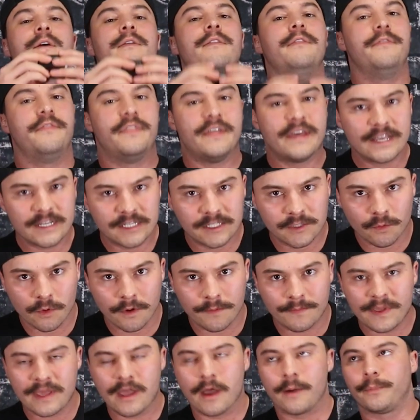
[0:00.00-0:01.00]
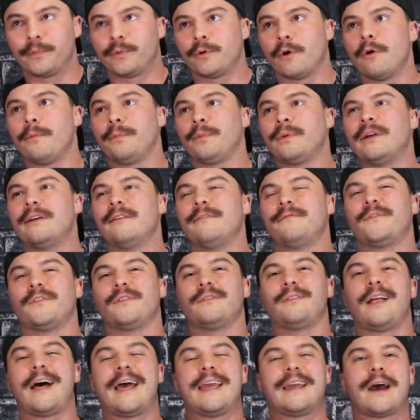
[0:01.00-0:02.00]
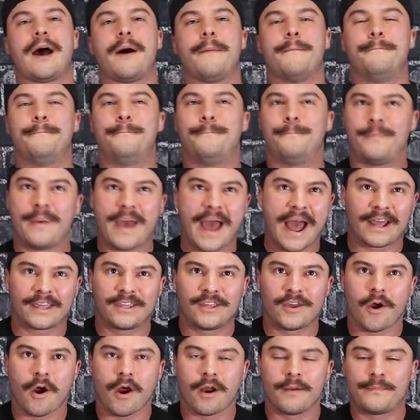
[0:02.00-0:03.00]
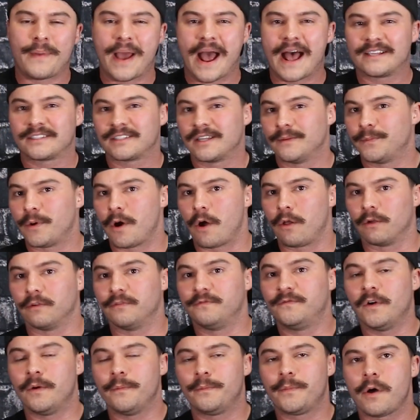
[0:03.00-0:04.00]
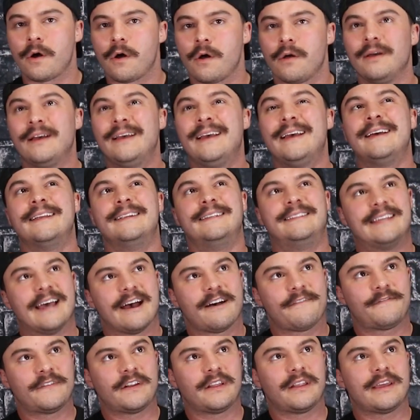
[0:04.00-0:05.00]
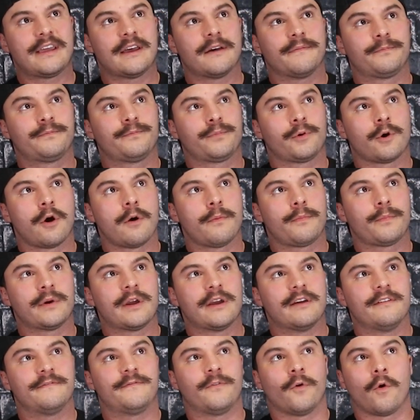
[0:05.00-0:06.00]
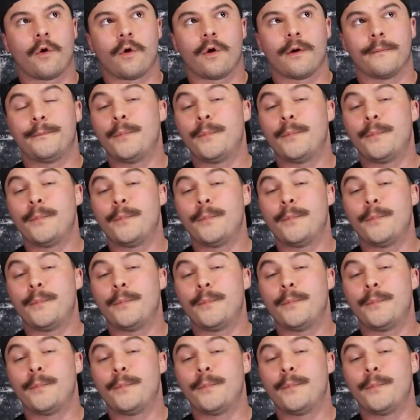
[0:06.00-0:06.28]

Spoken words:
This would be appropriate for like a backyard basketball or football. Definitely appropriate for